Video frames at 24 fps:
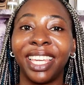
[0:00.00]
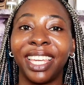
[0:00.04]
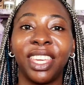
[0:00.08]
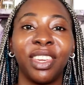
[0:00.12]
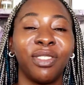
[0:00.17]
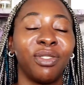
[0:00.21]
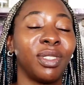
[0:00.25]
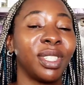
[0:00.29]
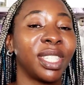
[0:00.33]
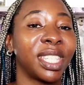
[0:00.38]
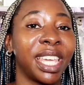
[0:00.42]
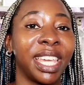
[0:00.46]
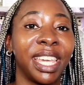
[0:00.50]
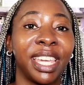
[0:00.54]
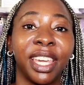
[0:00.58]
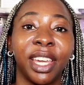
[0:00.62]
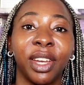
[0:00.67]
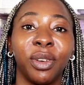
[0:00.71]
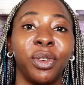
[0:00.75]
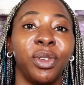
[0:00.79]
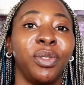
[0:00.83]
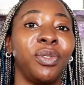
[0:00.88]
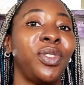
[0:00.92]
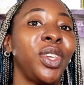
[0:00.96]
I give you
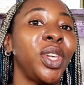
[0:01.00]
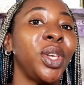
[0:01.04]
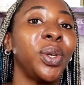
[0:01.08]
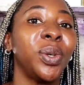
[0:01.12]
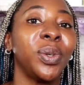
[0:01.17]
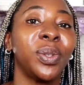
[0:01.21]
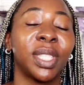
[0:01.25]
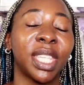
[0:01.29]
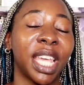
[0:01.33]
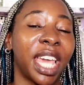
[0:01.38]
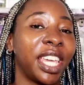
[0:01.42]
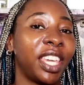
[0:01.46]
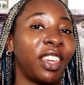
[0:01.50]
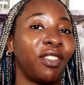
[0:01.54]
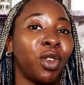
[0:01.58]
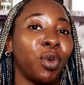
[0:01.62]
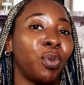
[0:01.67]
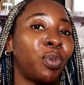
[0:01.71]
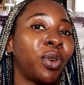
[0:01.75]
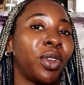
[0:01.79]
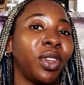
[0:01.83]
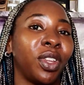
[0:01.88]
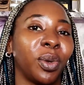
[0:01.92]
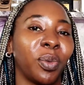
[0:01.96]
skincare reviews, I give
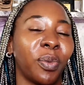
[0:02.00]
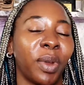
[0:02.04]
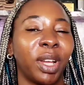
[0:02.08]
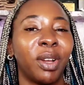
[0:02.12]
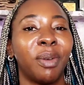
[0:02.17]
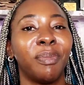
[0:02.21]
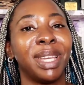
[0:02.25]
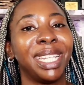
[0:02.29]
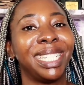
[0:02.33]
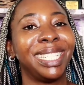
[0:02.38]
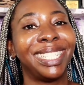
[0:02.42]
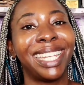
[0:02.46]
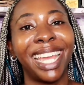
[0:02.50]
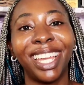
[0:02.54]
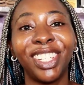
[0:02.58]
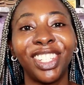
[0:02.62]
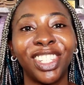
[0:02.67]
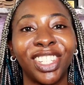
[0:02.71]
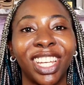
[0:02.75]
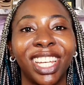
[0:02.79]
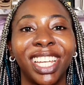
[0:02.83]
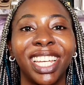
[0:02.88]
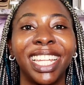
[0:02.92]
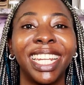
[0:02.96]
you product
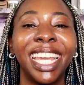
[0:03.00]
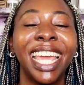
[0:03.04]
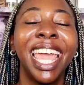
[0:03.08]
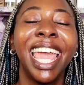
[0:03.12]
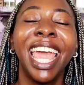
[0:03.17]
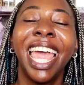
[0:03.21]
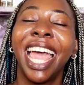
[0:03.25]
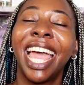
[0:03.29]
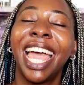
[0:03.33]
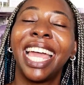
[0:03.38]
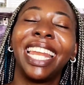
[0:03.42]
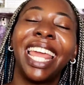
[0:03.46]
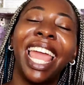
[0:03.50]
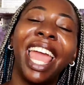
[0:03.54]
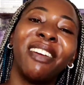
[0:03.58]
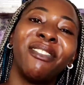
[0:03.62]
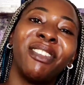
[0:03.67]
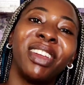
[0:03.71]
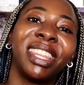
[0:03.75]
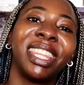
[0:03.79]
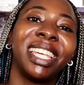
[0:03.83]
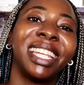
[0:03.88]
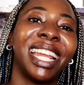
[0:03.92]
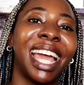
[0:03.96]
recommendations, and
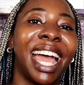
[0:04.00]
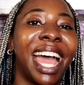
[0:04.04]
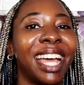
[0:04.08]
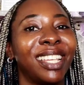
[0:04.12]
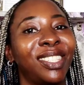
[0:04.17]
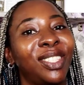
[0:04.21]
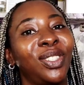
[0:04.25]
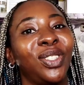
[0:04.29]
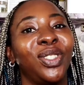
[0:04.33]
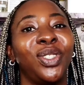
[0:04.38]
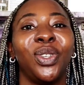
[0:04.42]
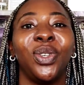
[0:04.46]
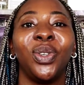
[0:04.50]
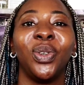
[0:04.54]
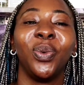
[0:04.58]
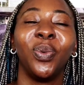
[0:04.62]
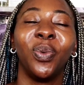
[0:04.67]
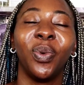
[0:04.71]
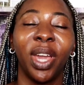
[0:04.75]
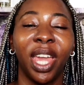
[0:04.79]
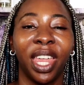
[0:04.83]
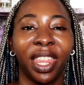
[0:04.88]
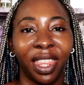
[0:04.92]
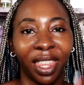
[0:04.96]
everything that has to do
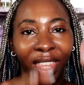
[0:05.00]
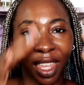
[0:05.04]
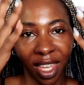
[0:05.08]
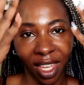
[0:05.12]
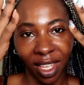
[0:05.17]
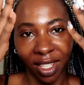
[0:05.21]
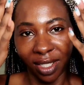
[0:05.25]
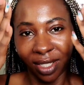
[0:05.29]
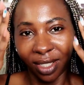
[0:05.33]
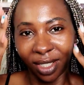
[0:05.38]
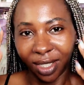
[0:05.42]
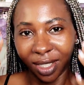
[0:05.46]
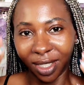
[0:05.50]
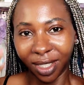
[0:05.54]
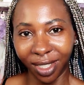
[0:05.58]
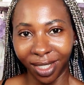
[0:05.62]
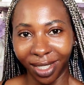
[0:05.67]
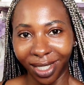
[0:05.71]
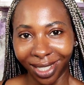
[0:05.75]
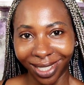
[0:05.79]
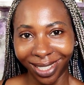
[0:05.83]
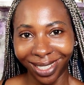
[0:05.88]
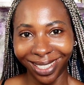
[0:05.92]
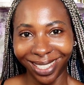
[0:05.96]
with
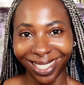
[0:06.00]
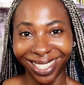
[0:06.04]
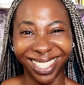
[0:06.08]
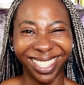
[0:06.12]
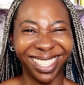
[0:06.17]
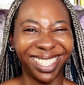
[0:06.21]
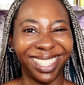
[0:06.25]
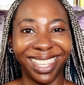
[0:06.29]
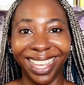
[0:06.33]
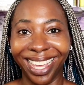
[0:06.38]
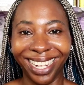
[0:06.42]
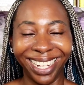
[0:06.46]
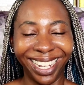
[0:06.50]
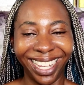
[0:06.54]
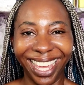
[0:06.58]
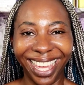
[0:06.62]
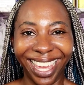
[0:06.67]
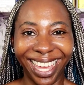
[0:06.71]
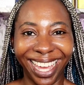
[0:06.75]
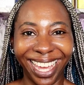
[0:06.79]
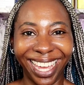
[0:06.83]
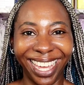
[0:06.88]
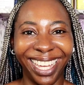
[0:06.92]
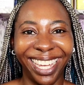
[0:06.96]

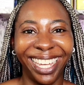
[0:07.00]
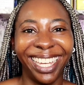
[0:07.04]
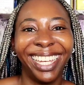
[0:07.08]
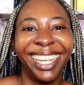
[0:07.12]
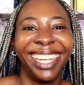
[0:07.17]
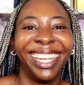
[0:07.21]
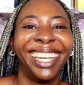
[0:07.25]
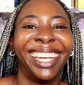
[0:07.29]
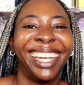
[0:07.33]
skincare.